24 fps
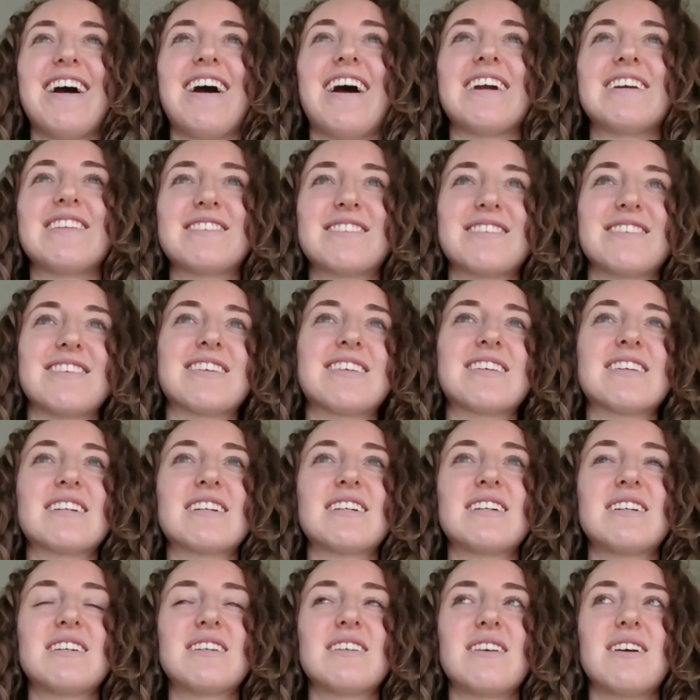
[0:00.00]
I took
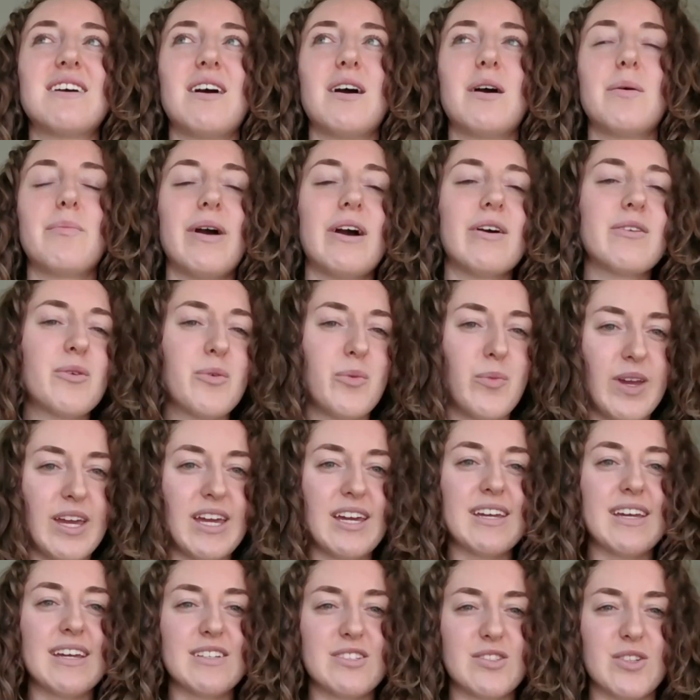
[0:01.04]
about a
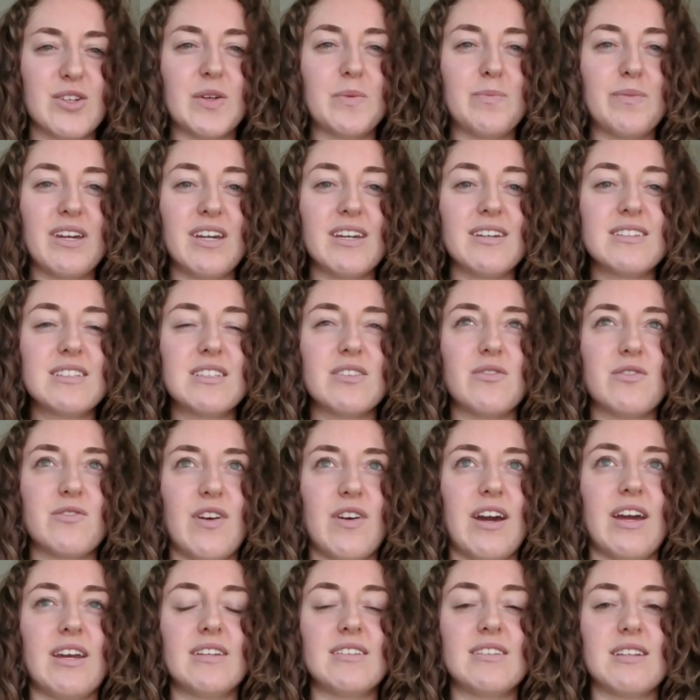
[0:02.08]
week it took me to
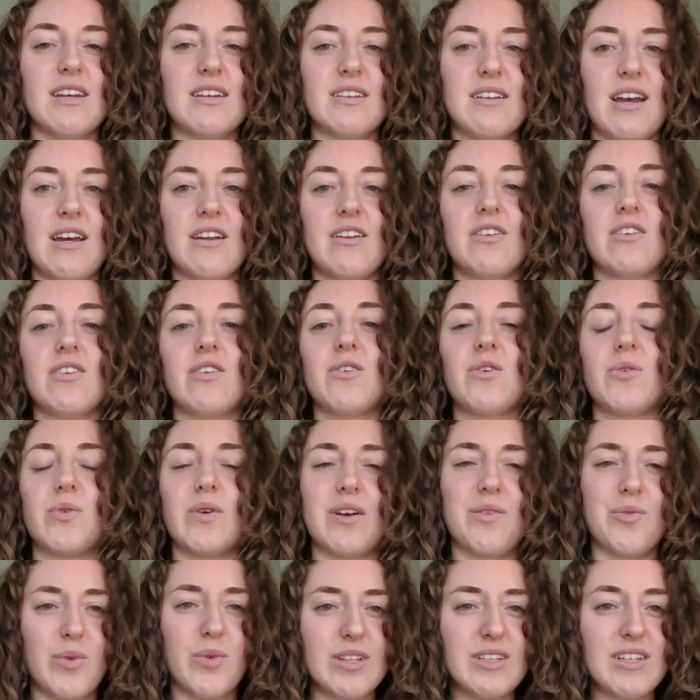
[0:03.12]
find an editor who
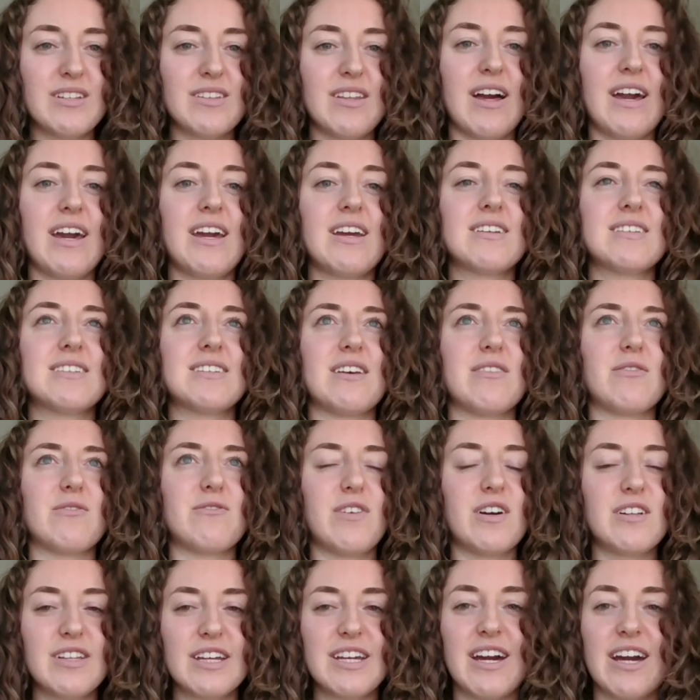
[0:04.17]
I really liked and
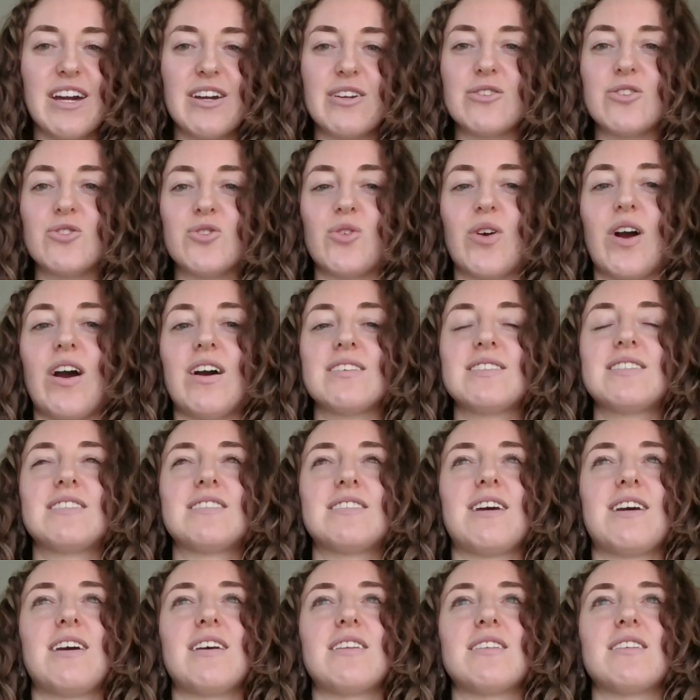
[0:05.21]
felt like I could
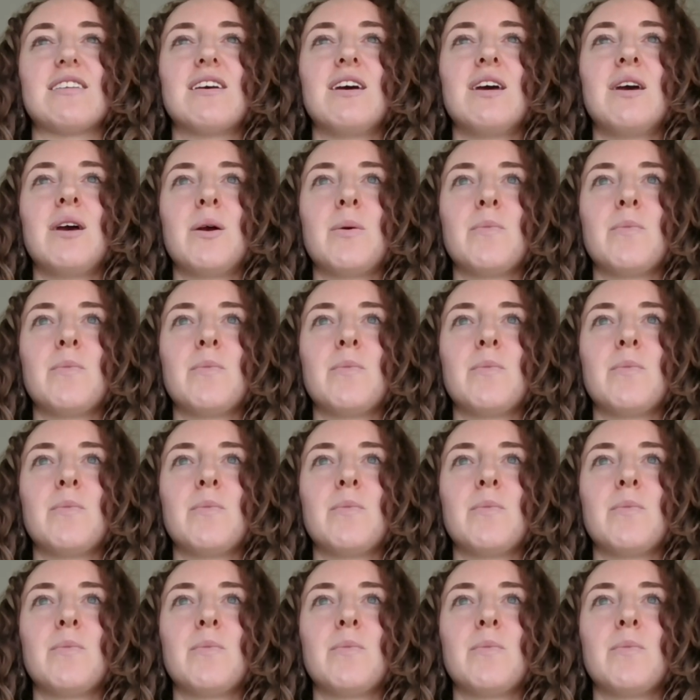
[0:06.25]
trust. And